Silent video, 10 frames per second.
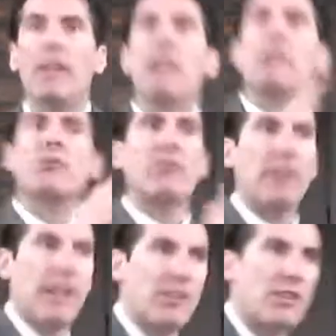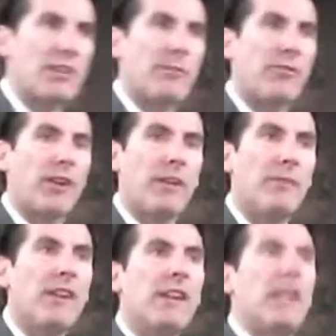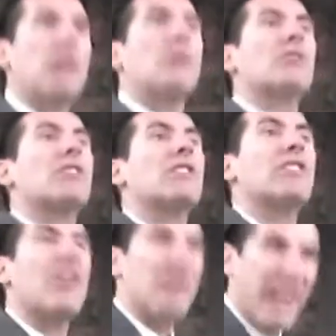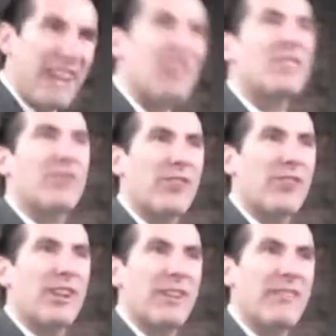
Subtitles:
equals relationship freedom, equals location freedom.